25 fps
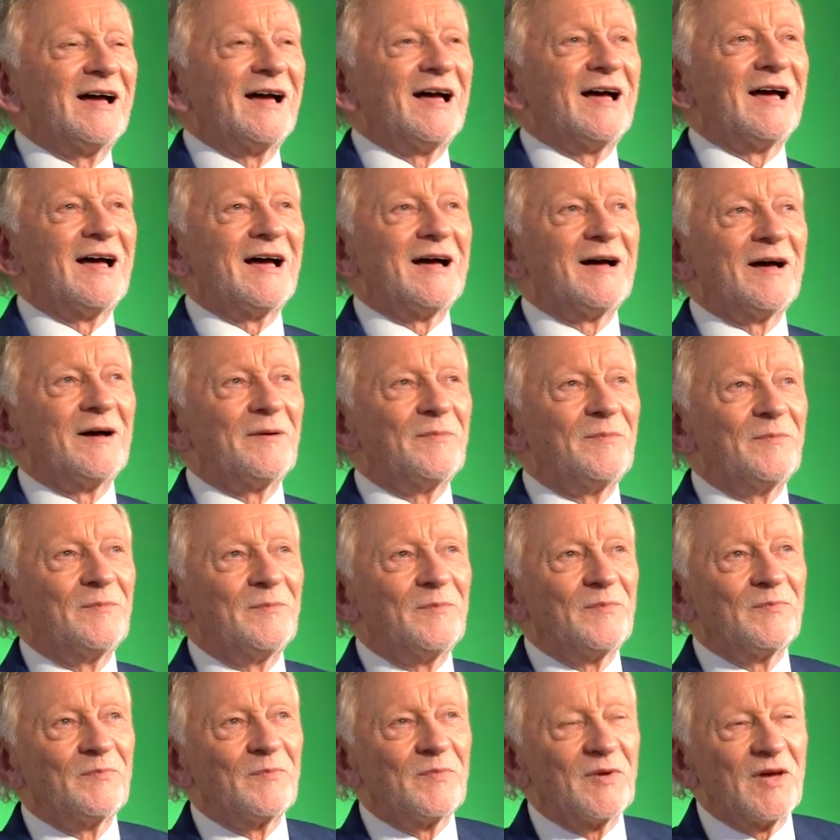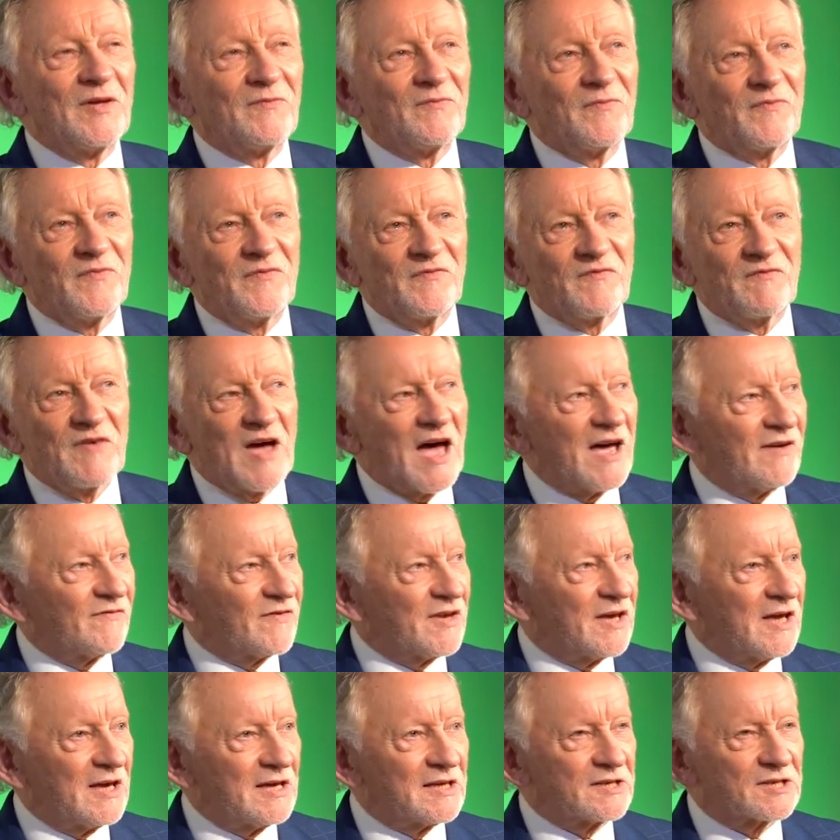Um, I had five
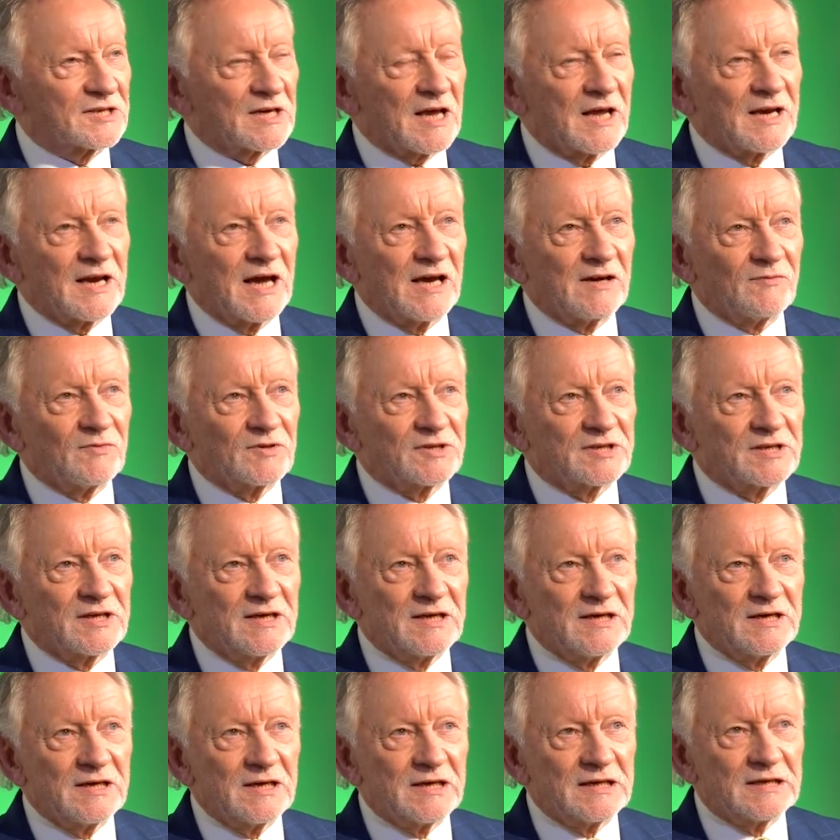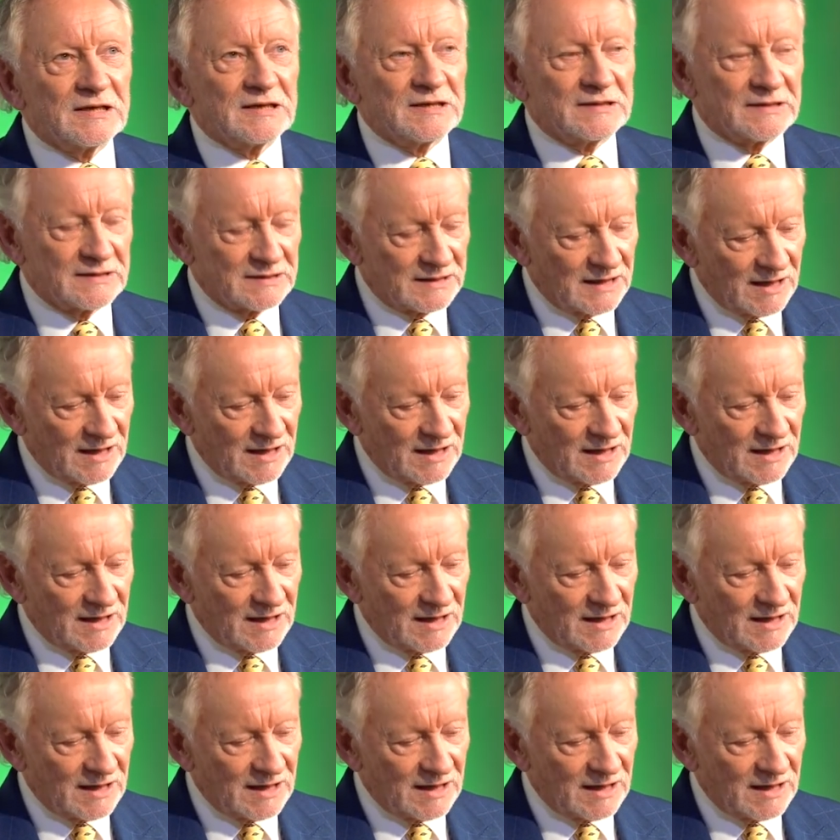kids, and I was the, uh,